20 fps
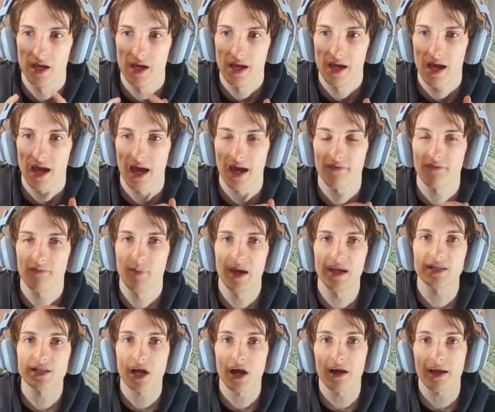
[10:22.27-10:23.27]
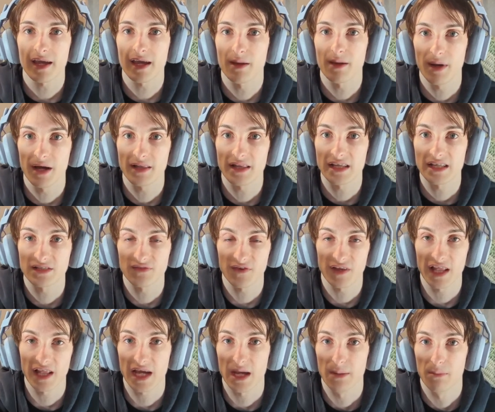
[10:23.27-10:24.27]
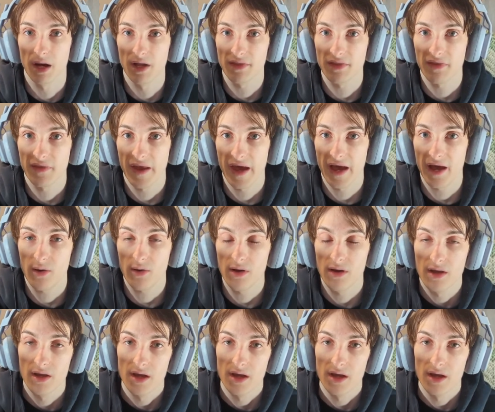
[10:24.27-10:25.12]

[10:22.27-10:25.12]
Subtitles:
I've been talking about this for like a month now,